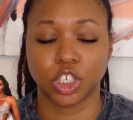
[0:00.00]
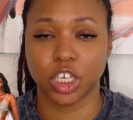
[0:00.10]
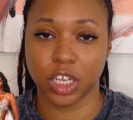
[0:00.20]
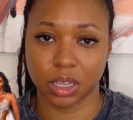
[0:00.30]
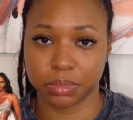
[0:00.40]

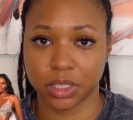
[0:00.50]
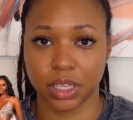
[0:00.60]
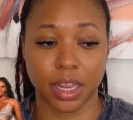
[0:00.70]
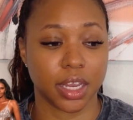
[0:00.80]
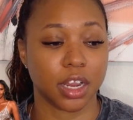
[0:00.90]
chips.
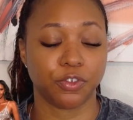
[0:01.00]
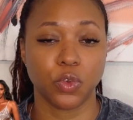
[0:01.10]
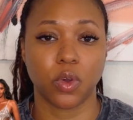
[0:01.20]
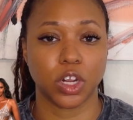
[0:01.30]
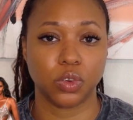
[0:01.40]
And then if you
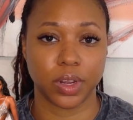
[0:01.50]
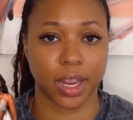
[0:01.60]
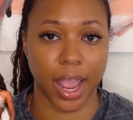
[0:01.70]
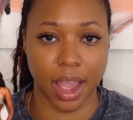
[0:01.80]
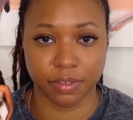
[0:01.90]
want to do the
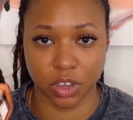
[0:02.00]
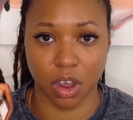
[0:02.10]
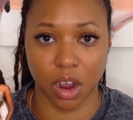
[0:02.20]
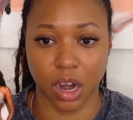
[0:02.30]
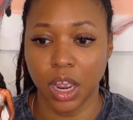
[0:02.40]

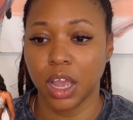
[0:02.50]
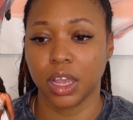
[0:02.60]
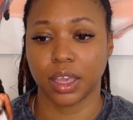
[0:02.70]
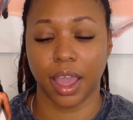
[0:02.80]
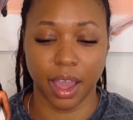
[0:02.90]
caviar.
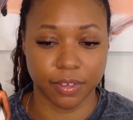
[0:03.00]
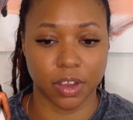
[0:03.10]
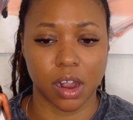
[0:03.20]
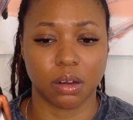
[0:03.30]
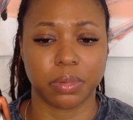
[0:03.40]

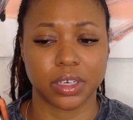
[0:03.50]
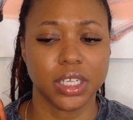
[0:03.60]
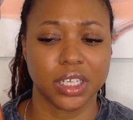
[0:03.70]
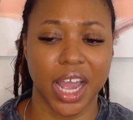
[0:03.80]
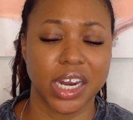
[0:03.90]
But
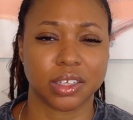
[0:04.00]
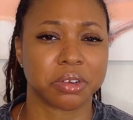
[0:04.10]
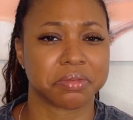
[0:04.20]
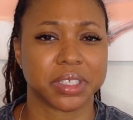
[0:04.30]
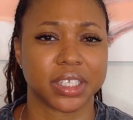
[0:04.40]
these ladies don't
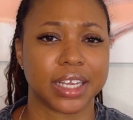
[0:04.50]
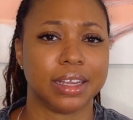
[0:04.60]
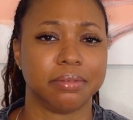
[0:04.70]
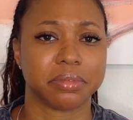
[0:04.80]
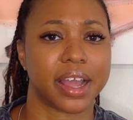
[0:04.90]
even
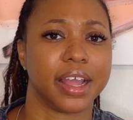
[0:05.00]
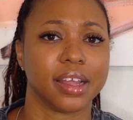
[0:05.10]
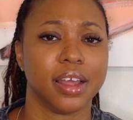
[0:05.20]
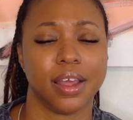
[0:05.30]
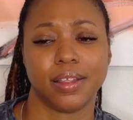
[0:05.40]
seem like
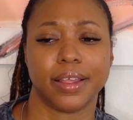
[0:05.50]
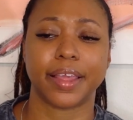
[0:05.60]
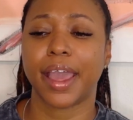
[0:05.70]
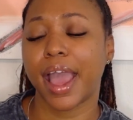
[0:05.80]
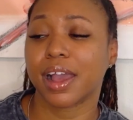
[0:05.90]
the
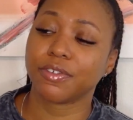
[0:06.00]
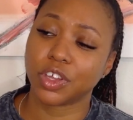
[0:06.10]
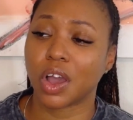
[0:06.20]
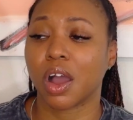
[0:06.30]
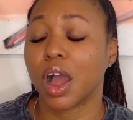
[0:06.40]

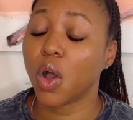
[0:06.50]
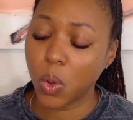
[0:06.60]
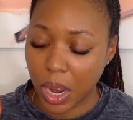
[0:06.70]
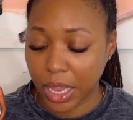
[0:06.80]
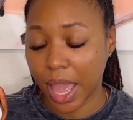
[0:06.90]
caviar.
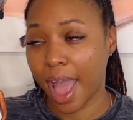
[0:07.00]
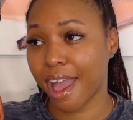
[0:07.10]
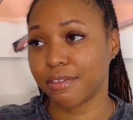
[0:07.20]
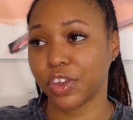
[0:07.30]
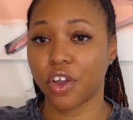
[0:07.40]
"Oh,
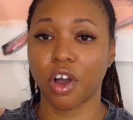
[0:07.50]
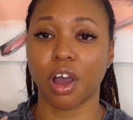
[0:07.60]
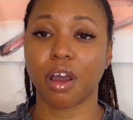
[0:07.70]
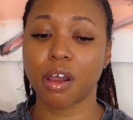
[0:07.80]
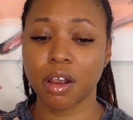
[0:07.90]

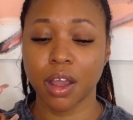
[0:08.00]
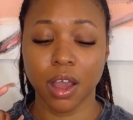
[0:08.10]
caviar